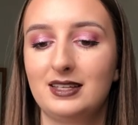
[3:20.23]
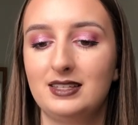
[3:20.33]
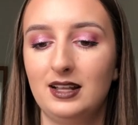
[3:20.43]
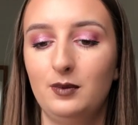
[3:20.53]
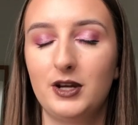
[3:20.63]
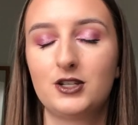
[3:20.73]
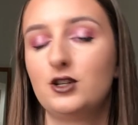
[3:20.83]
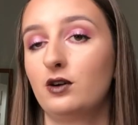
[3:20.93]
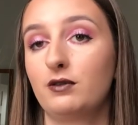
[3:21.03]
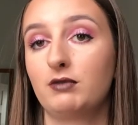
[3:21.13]
a celebration
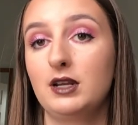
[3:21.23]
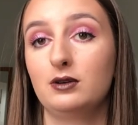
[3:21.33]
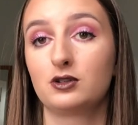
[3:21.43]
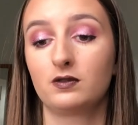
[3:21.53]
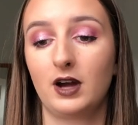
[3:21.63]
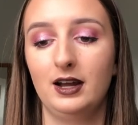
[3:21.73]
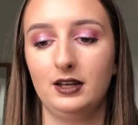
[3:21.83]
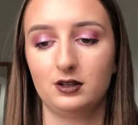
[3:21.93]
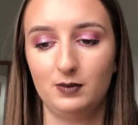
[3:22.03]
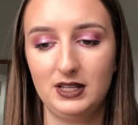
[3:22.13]
of the relaunch of Kylie
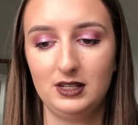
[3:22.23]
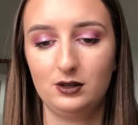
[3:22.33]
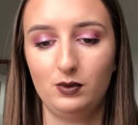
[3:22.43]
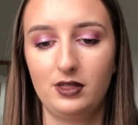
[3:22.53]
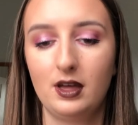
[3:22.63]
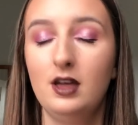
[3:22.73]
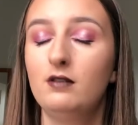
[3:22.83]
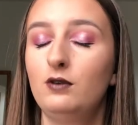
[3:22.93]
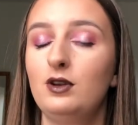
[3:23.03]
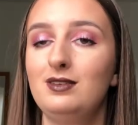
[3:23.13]
Cosmetics with
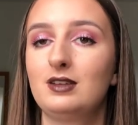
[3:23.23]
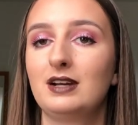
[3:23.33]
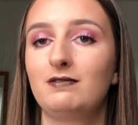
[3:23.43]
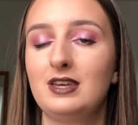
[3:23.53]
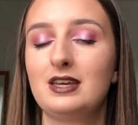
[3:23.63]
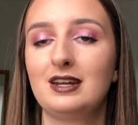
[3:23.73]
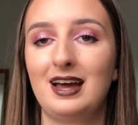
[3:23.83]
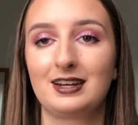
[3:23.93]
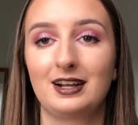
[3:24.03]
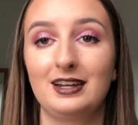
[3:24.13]
fully vegan
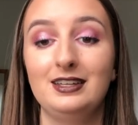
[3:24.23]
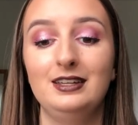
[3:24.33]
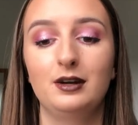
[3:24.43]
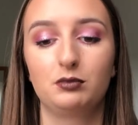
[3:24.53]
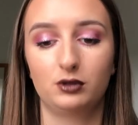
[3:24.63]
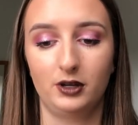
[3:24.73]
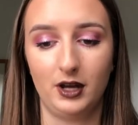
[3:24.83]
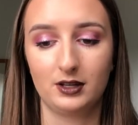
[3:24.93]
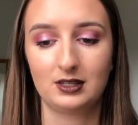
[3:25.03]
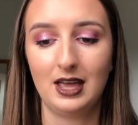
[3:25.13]
and clean
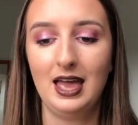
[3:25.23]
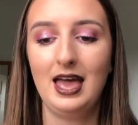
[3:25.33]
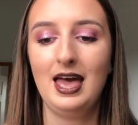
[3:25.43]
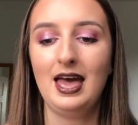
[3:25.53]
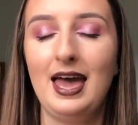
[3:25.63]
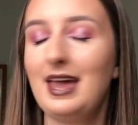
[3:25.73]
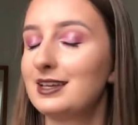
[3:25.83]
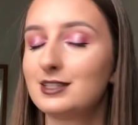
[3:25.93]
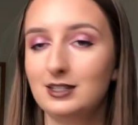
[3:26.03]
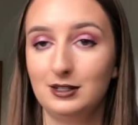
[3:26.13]
products.
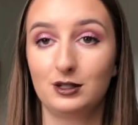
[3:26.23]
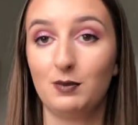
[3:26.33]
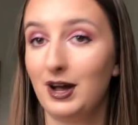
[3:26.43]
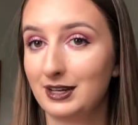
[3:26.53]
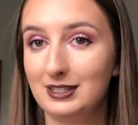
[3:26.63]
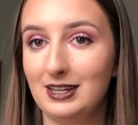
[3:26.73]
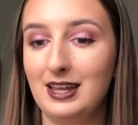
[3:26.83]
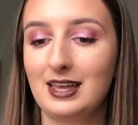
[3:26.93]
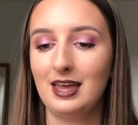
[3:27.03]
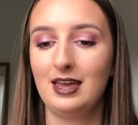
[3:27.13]
Excellent
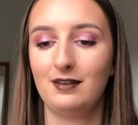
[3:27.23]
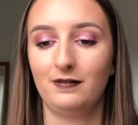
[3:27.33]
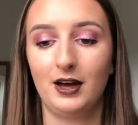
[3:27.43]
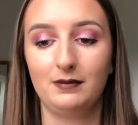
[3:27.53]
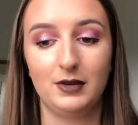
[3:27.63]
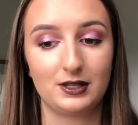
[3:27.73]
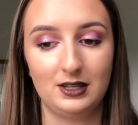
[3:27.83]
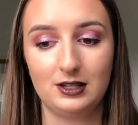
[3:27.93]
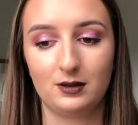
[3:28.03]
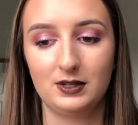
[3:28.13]
marketing, if I must
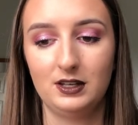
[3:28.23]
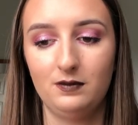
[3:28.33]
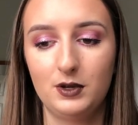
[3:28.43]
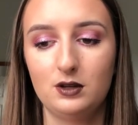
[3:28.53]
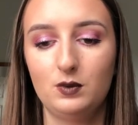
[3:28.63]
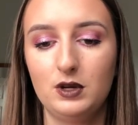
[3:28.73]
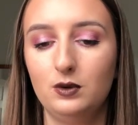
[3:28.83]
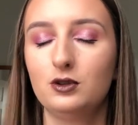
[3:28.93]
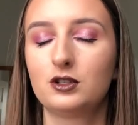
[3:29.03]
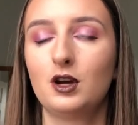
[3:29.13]
say so myself, because we
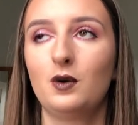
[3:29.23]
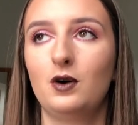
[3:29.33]
also